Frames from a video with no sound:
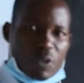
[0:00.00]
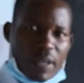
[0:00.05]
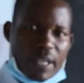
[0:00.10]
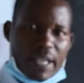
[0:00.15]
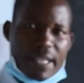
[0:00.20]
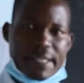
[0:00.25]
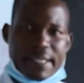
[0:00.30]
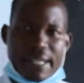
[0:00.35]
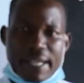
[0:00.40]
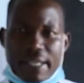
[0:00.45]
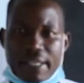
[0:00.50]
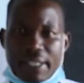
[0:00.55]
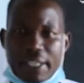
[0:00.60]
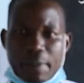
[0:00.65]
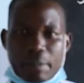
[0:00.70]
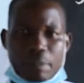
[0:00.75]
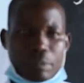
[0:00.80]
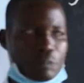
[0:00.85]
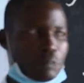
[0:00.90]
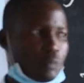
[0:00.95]
to understand
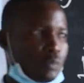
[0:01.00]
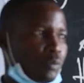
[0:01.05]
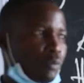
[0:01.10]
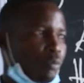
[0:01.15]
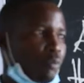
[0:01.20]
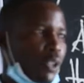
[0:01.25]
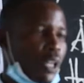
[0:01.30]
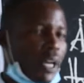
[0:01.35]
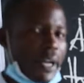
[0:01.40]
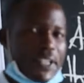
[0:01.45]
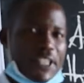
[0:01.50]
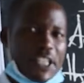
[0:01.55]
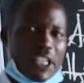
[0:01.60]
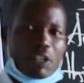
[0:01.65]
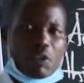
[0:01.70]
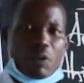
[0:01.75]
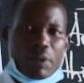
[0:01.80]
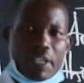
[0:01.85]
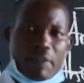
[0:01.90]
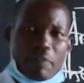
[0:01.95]
them.
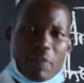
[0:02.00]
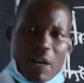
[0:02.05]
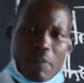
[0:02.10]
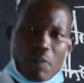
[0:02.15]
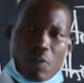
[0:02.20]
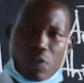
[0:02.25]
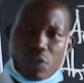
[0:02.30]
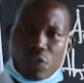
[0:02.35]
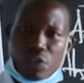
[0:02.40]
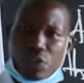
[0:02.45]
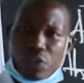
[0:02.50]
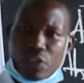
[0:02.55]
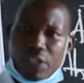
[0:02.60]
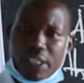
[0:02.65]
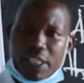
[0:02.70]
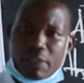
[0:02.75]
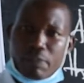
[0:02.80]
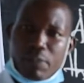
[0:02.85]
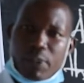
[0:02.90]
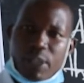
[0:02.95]
Check on the mammals.
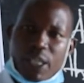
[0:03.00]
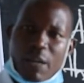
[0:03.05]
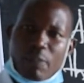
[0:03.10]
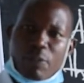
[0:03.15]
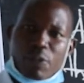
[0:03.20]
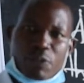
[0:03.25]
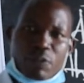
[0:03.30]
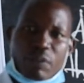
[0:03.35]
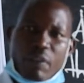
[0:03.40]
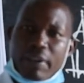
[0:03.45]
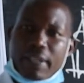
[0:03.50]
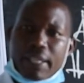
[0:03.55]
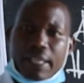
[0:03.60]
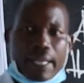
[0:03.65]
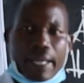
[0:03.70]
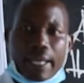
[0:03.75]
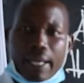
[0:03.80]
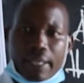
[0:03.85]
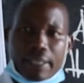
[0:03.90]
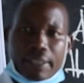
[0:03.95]
It becomes very
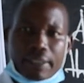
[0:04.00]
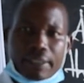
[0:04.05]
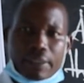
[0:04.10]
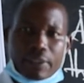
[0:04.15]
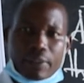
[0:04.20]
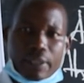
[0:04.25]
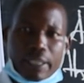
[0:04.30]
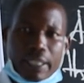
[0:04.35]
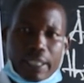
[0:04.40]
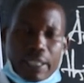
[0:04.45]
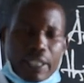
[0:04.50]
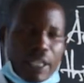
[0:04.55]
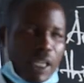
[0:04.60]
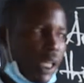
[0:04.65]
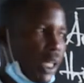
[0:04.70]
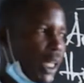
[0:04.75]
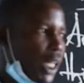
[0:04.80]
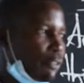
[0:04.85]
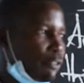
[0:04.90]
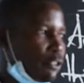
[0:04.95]
clear, okay?
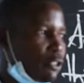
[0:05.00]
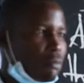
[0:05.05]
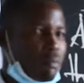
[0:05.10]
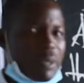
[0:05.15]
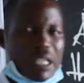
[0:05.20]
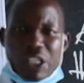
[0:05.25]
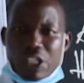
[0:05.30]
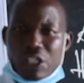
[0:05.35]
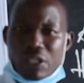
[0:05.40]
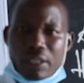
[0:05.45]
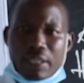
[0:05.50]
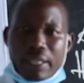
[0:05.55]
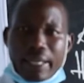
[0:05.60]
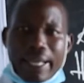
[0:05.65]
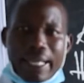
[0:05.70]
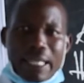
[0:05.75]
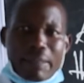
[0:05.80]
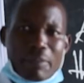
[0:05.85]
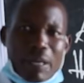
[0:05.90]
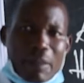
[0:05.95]
If you mention
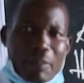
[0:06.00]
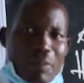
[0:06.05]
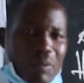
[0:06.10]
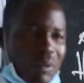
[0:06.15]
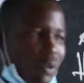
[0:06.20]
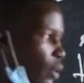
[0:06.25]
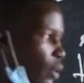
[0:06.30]
any mammal,